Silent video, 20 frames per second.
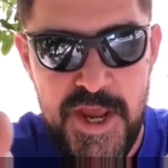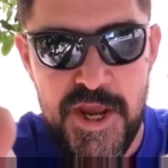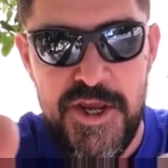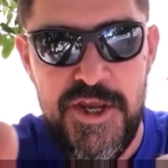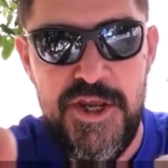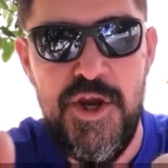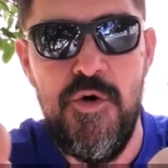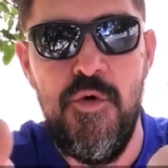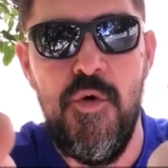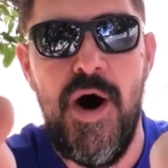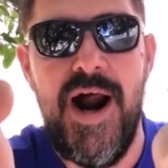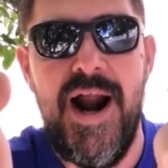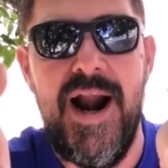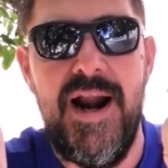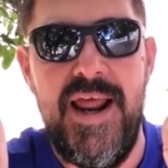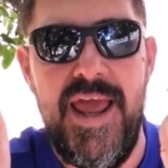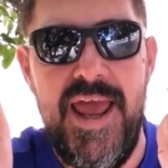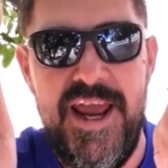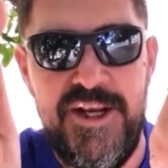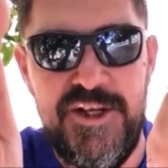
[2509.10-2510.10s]
You
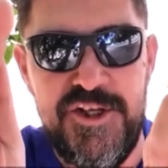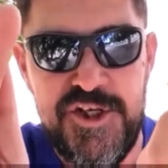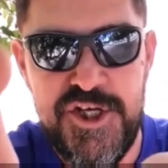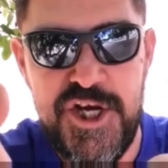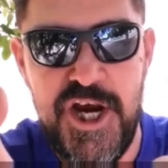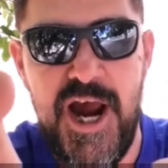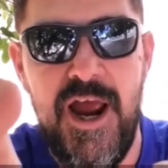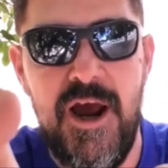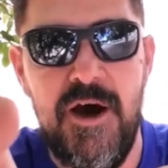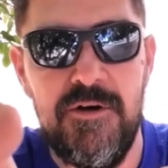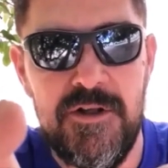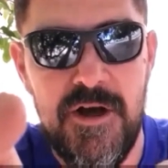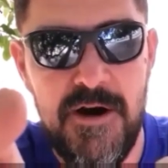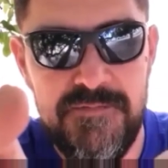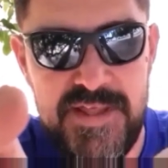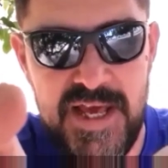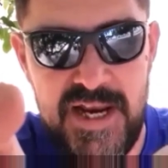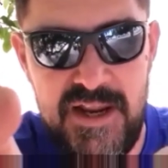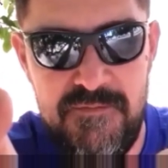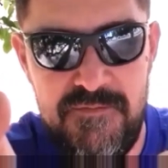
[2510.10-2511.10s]
are a child
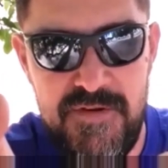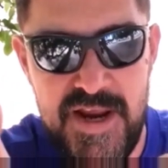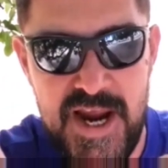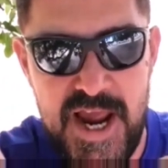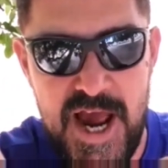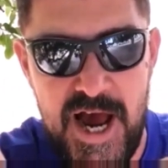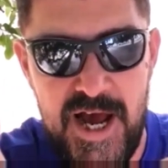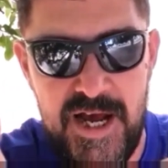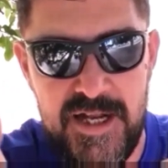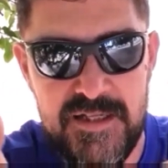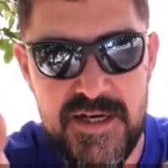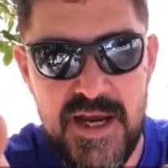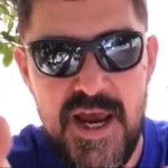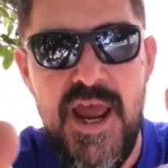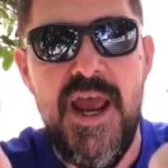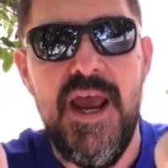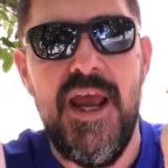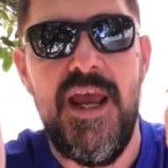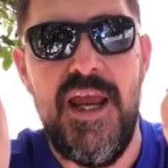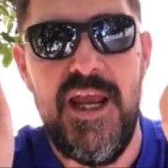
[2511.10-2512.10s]
of the living God.
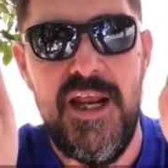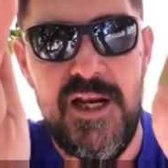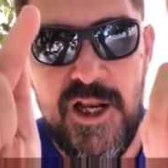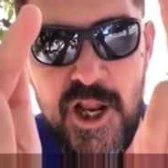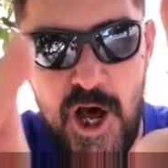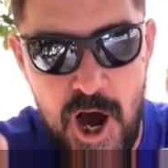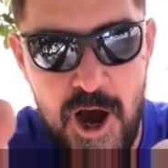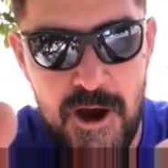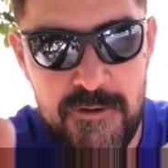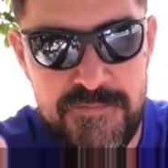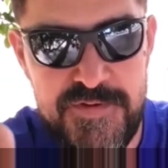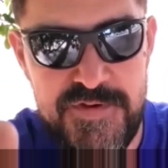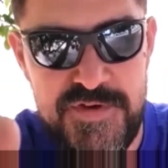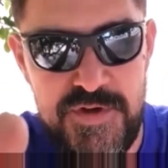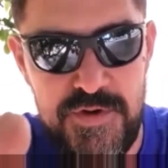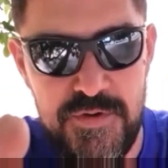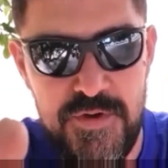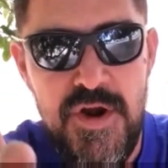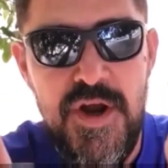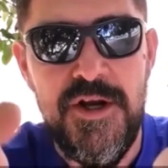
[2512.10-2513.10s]
He
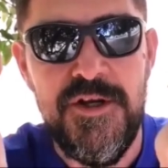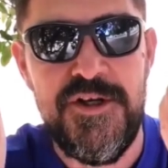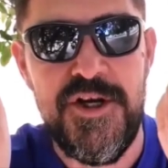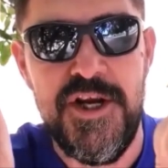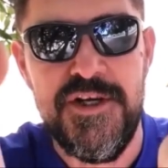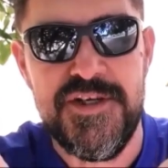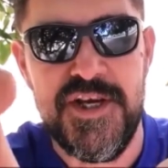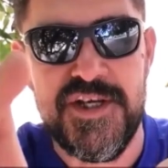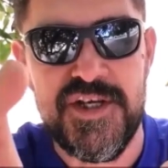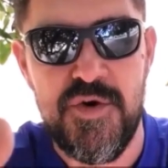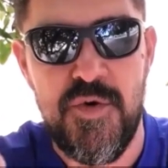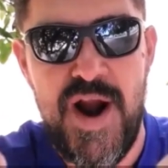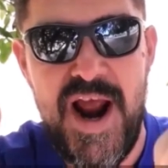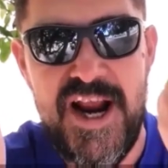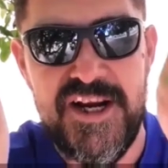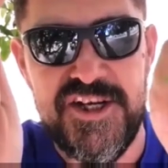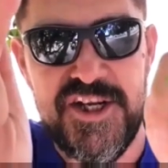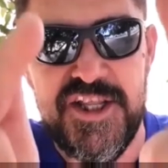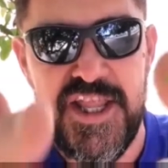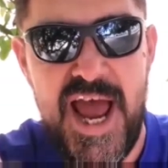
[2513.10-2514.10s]
loves you. Jesus
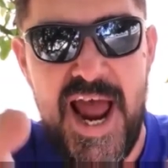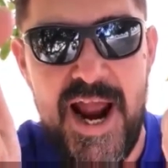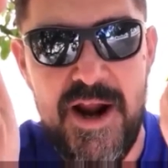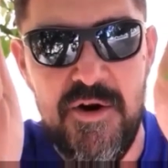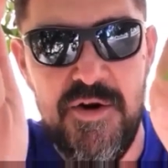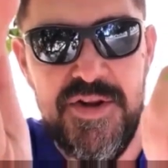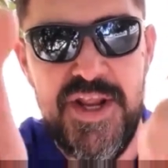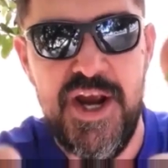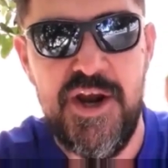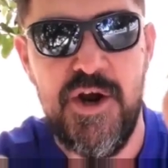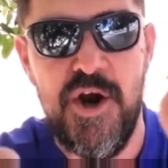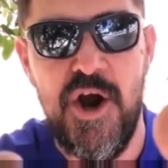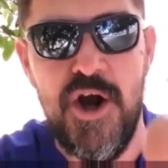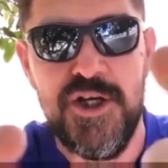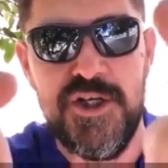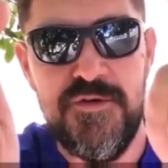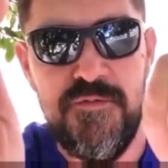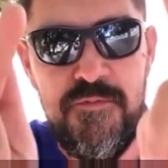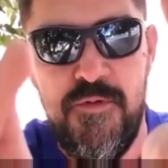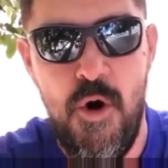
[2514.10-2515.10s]
Christ died on the
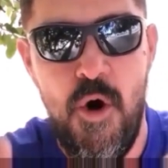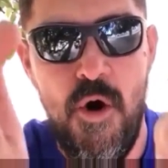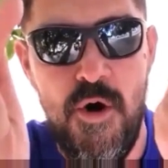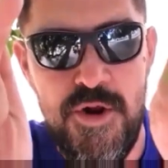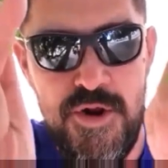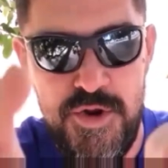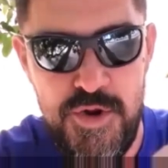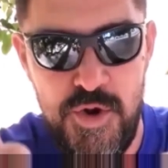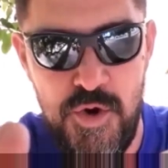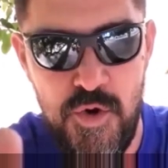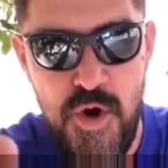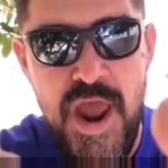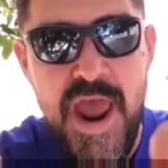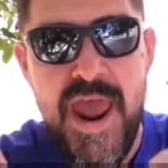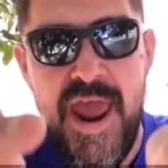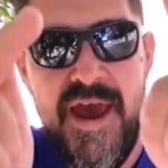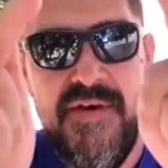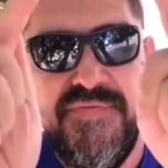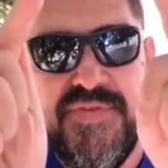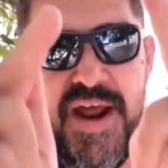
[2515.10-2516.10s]
cross for you,
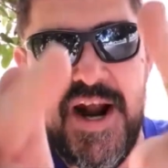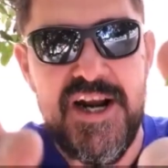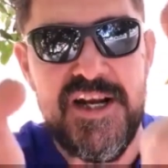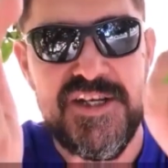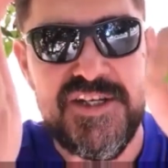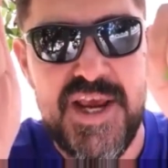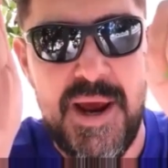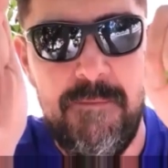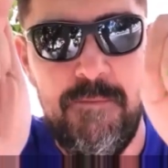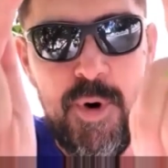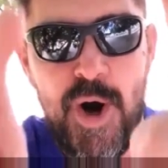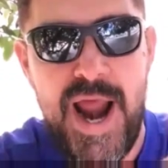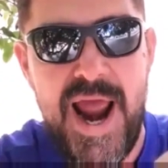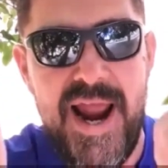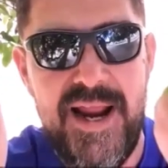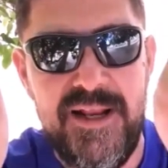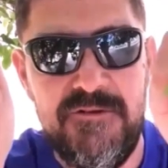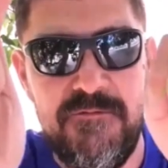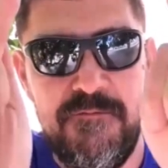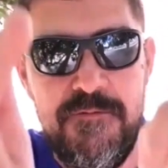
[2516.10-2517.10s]
and there is a
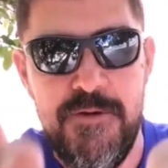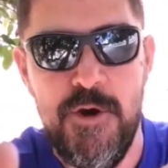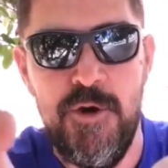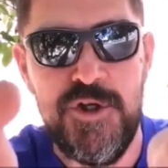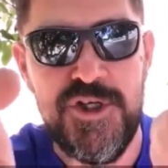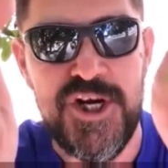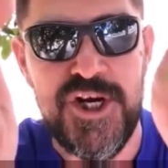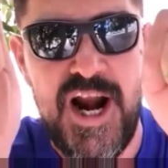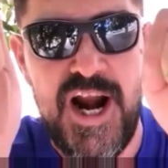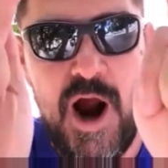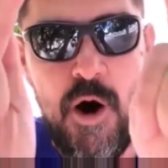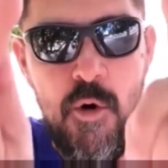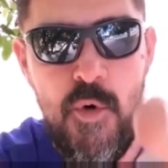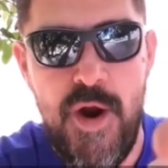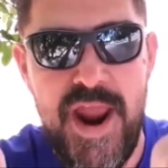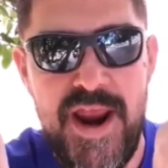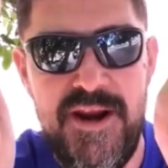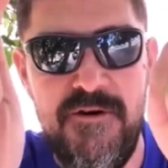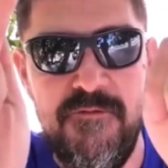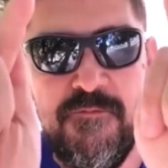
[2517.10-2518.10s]
bright future
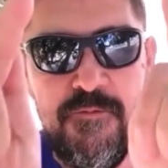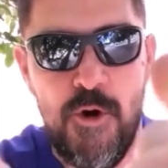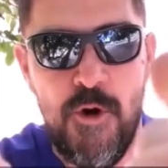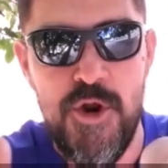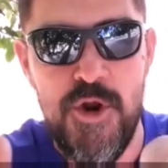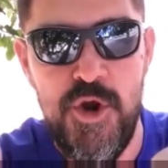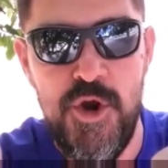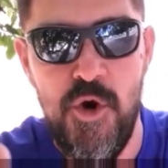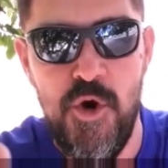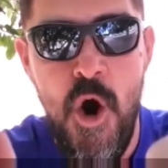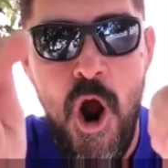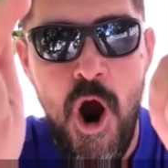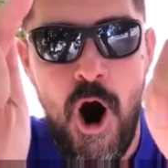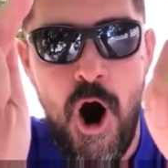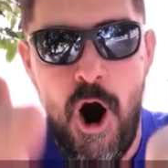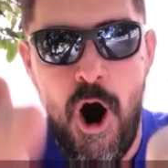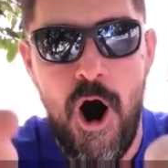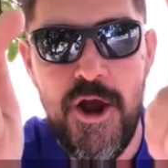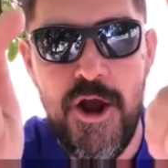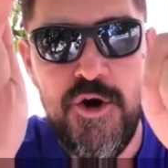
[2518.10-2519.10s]
awaiting for you.
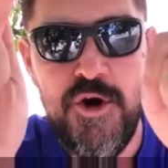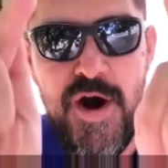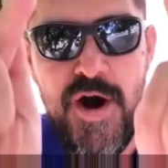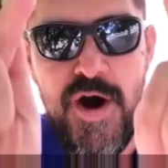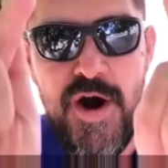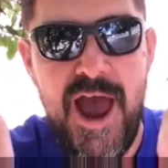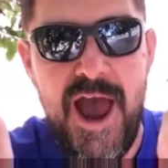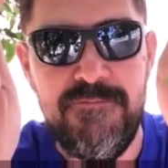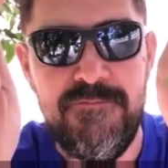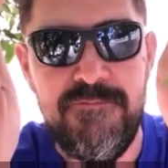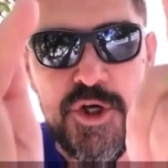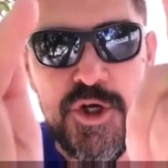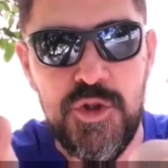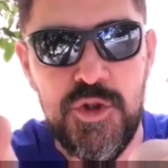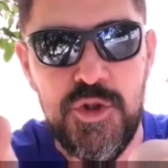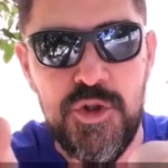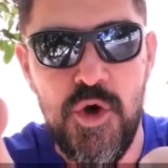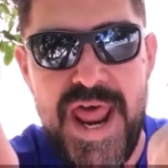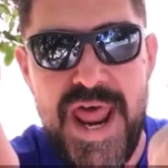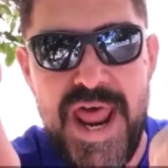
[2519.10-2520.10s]
All you have to
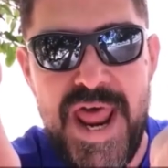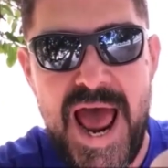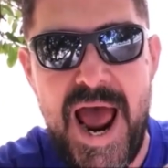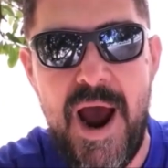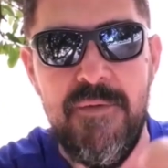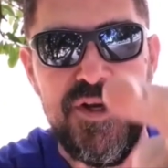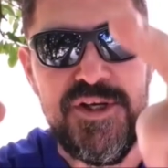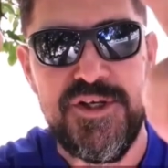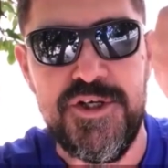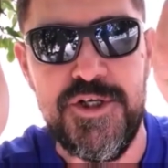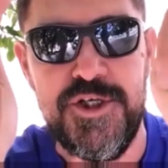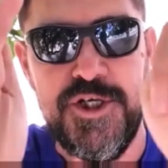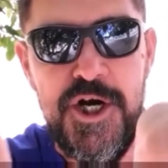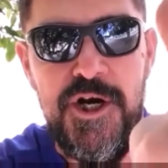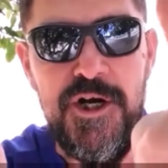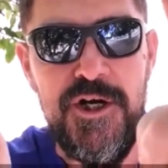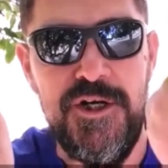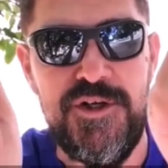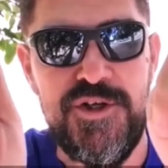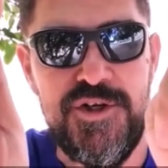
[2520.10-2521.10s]
do now is
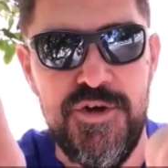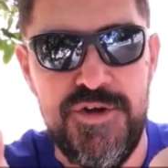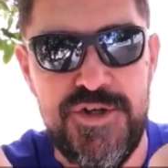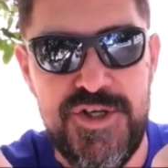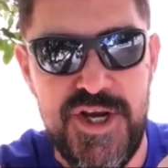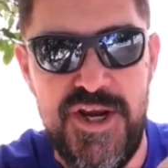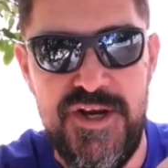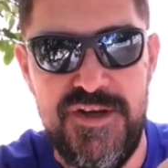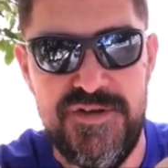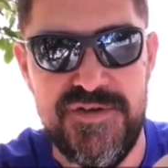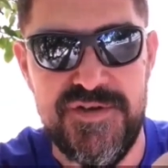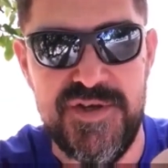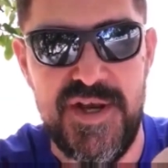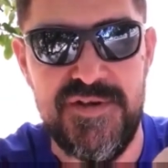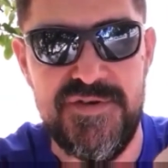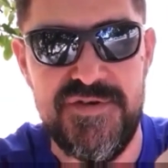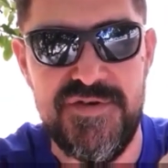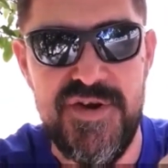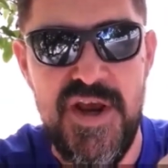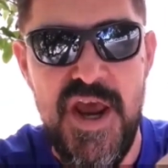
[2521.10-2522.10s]
turn to
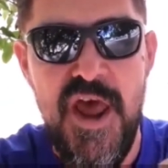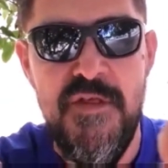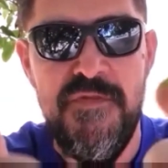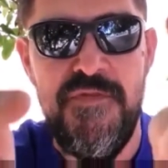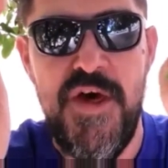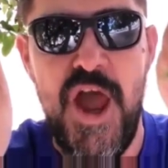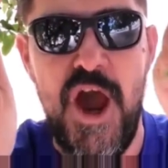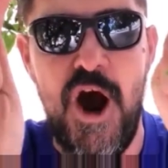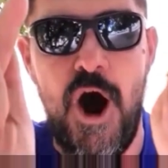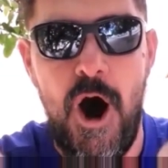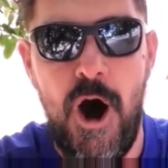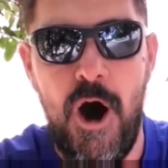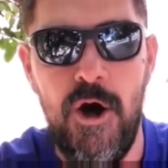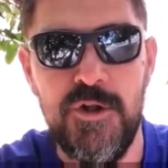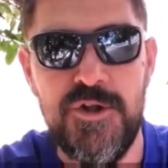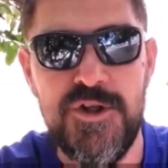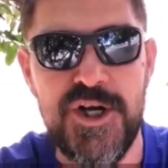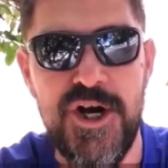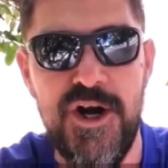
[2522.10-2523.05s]
Jesus, the altar